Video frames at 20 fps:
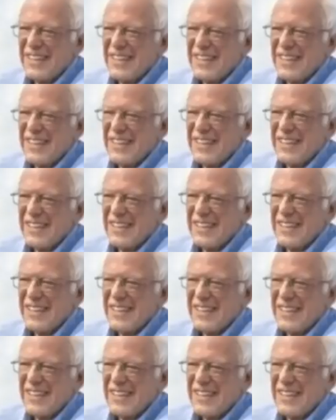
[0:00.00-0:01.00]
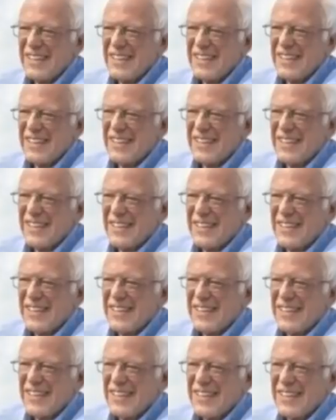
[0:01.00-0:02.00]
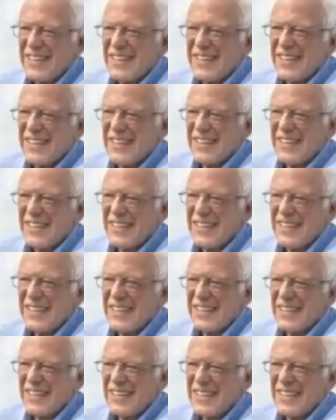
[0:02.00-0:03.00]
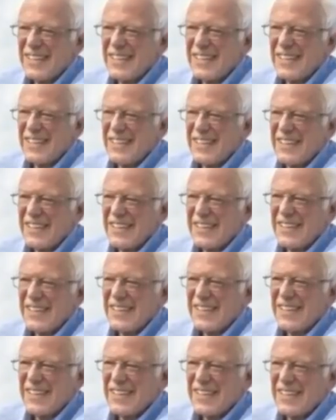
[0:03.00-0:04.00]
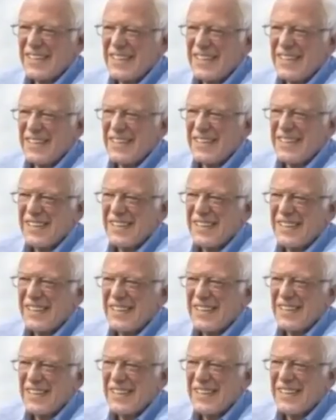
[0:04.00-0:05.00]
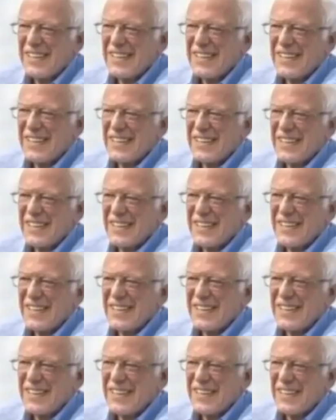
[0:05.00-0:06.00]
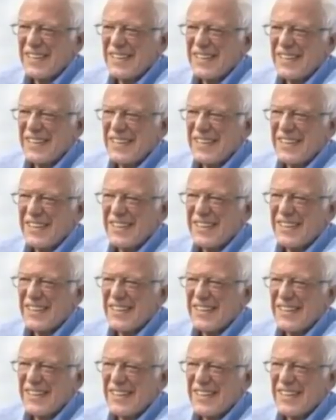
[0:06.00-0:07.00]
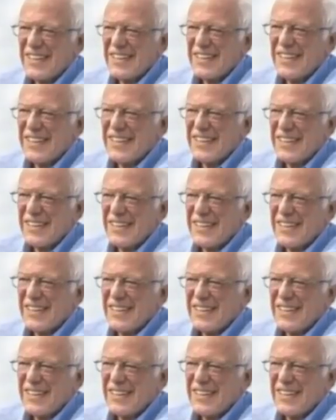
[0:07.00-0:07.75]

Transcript: (not speaking)